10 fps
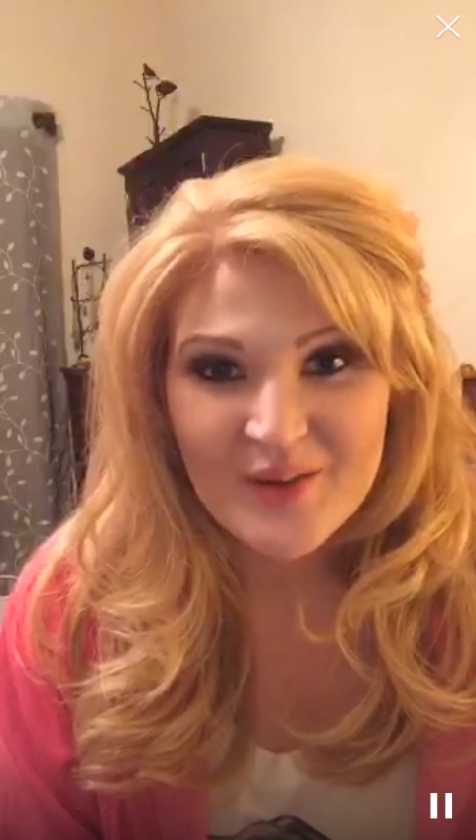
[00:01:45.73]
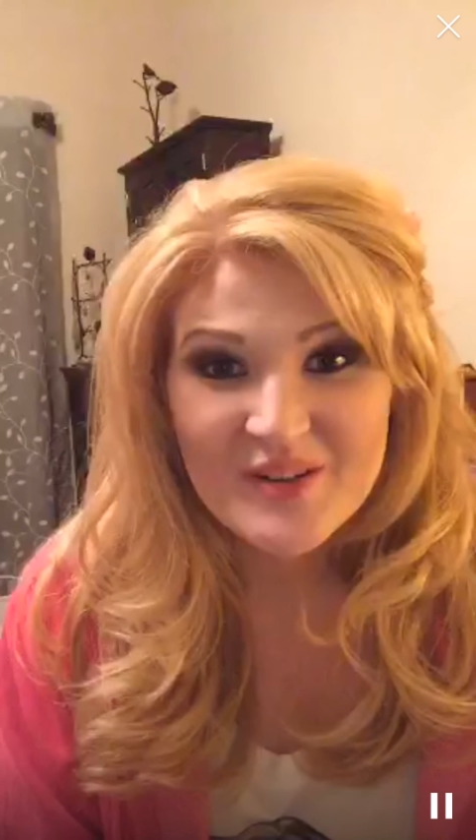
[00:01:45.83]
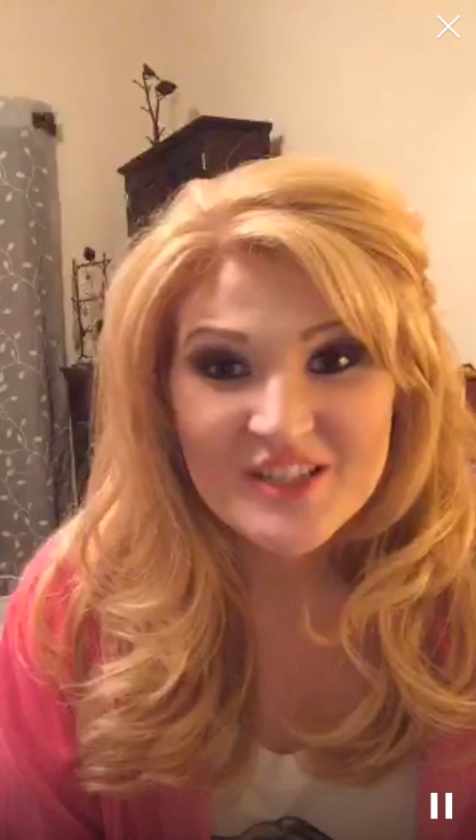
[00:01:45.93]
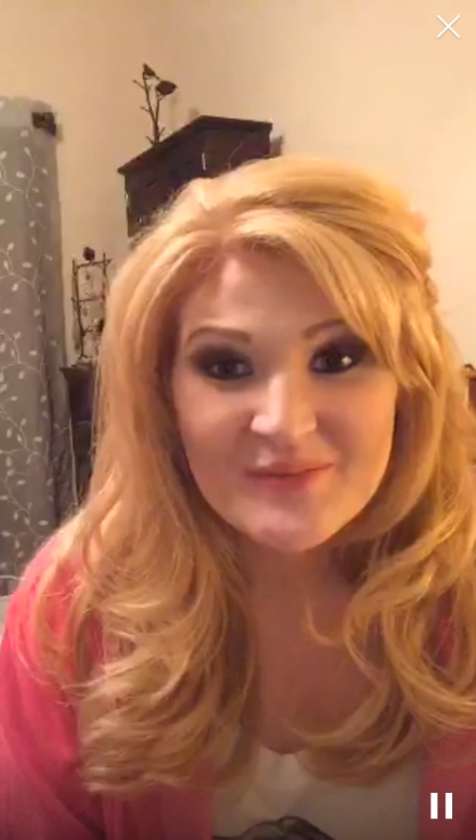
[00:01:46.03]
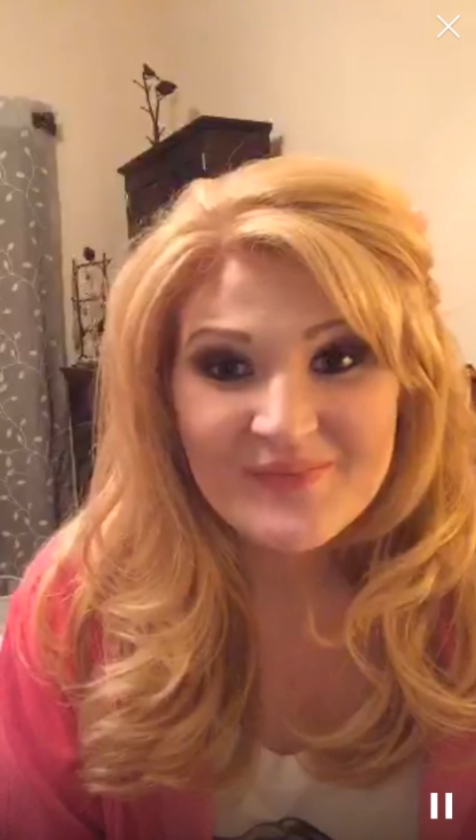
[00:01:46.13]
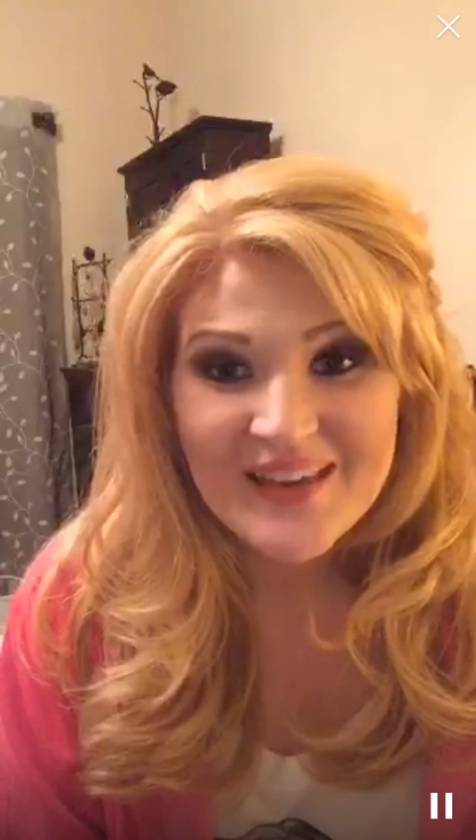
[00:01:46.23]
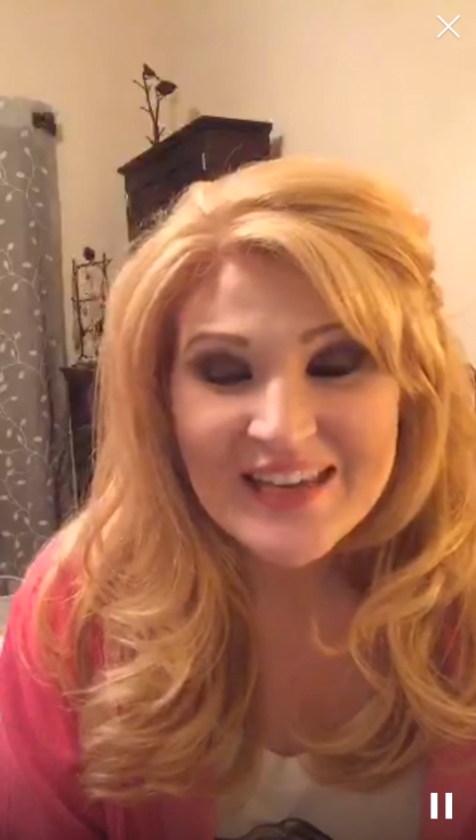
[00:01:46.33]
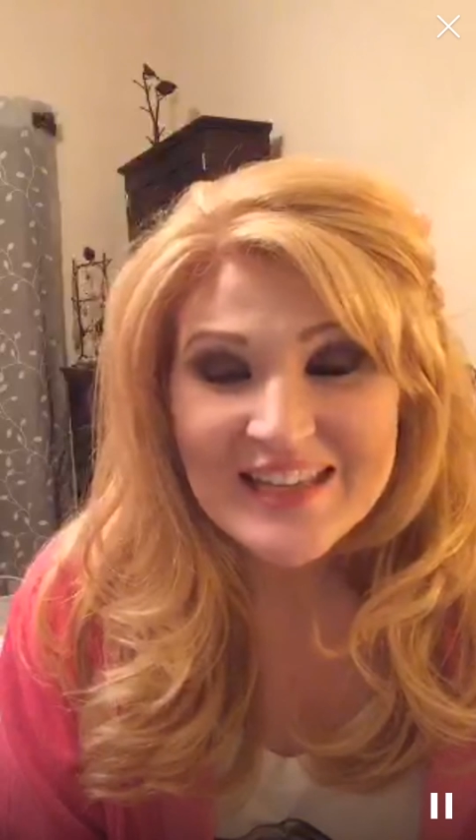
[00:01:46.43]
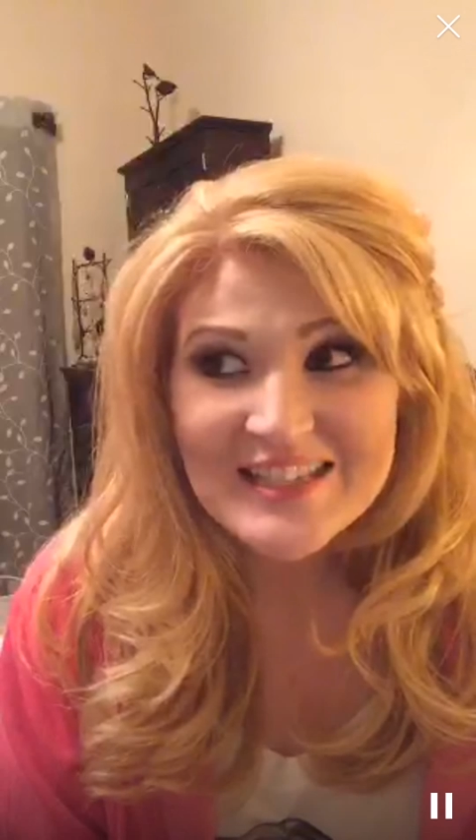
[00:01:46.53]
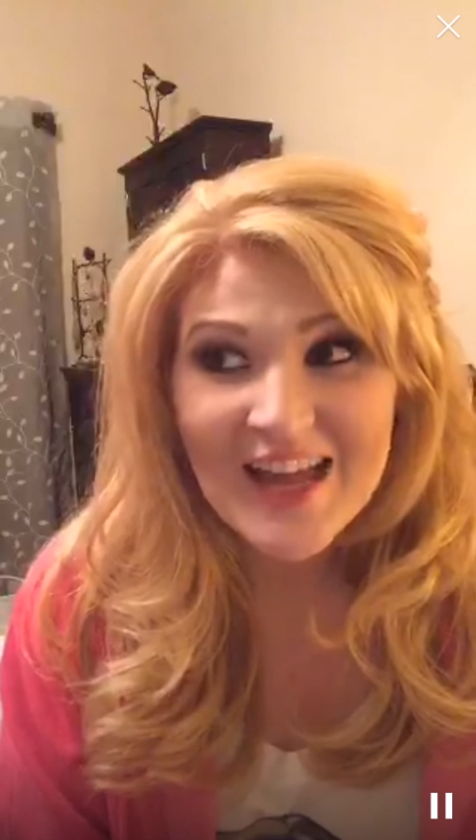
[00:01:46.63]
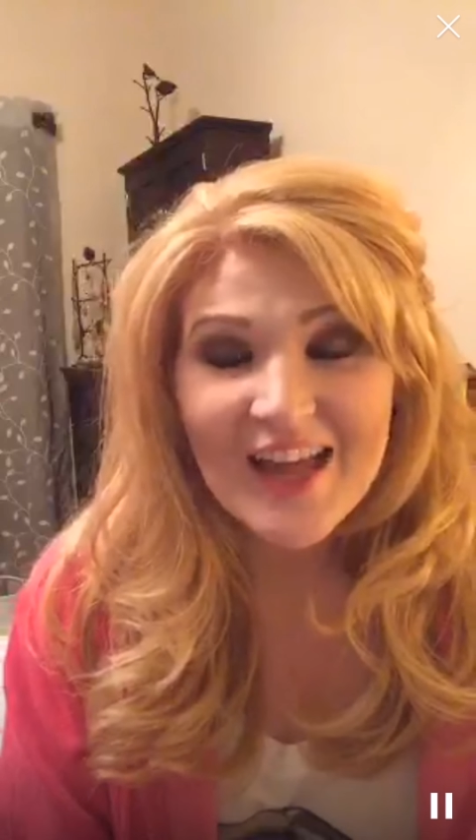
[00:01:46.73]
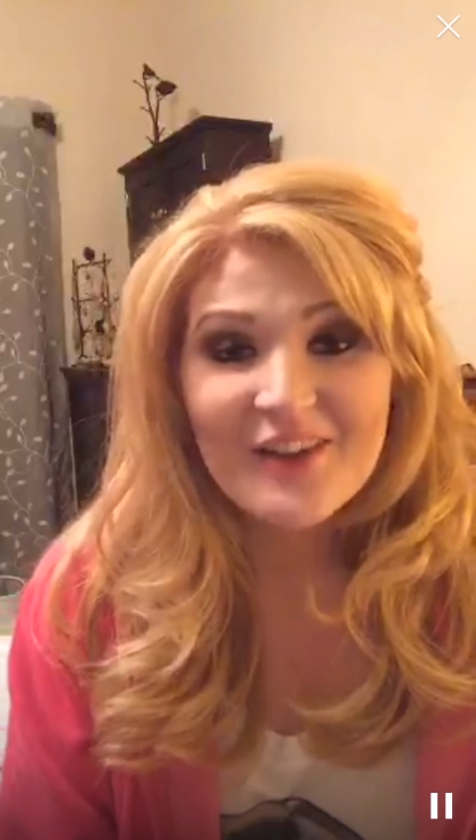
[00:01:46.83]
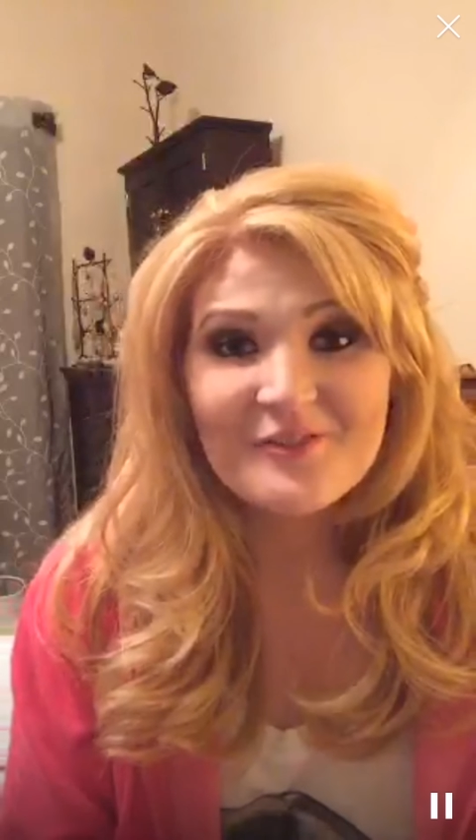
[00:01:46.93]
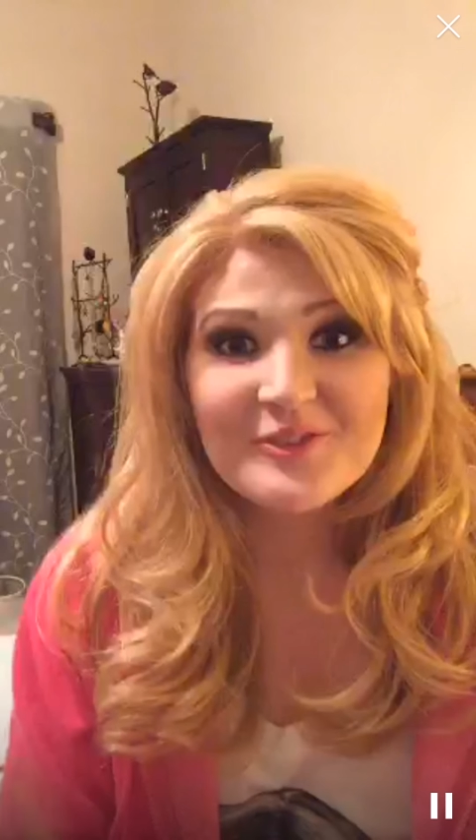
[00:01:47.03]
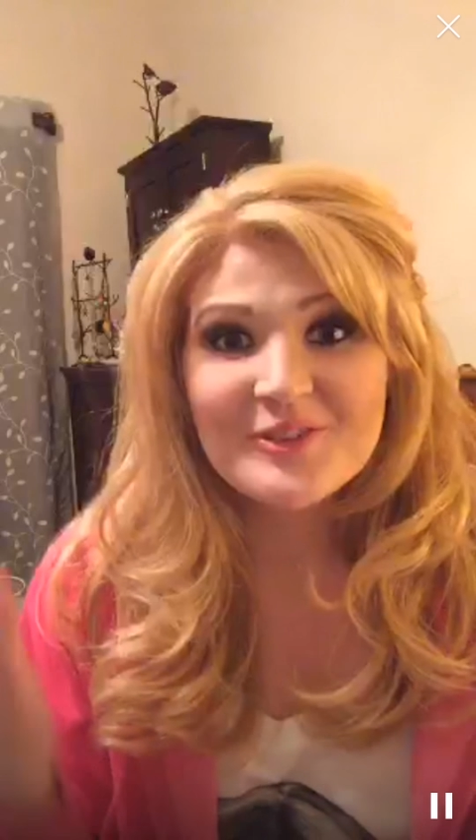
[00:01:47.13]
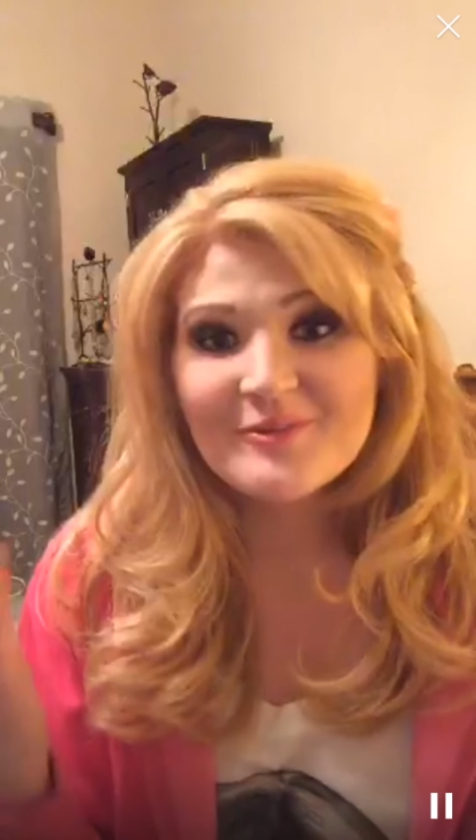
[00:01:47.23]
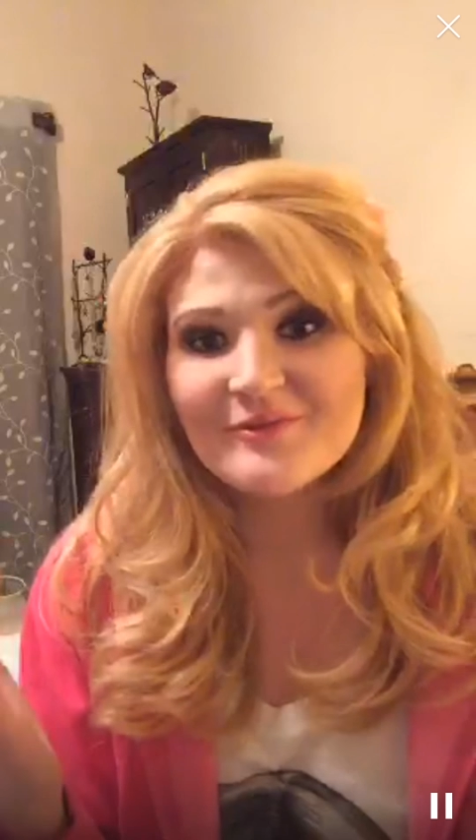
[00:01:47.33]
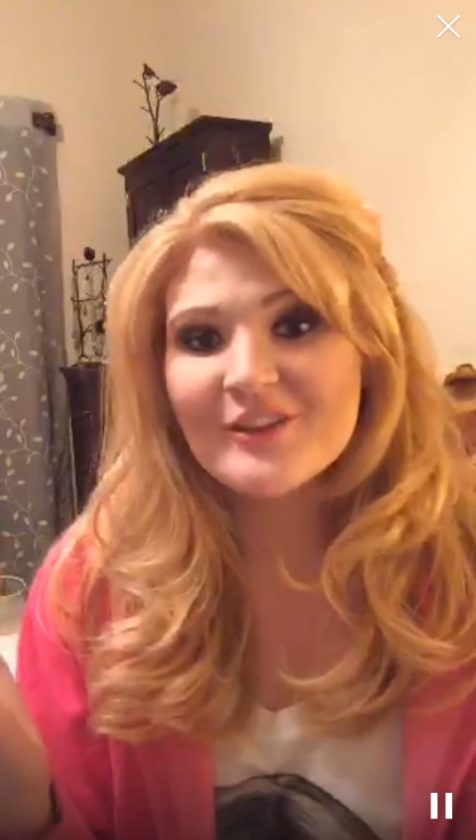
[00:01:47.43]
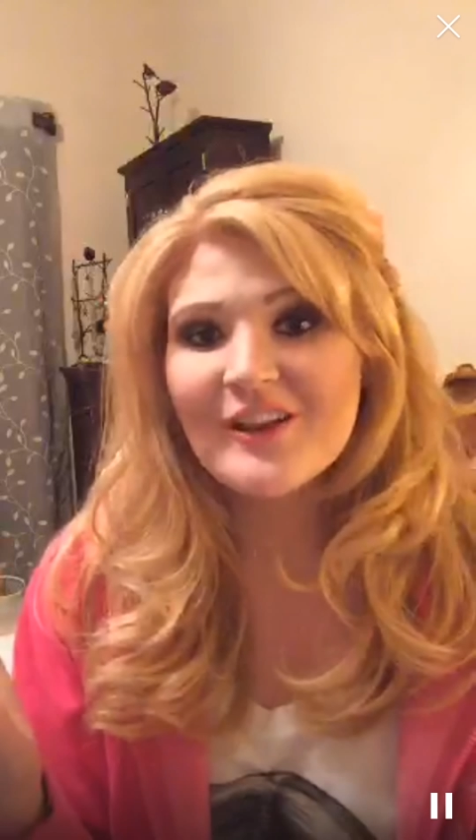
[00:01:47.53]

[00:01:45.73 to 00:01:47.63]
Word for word: which means I have room for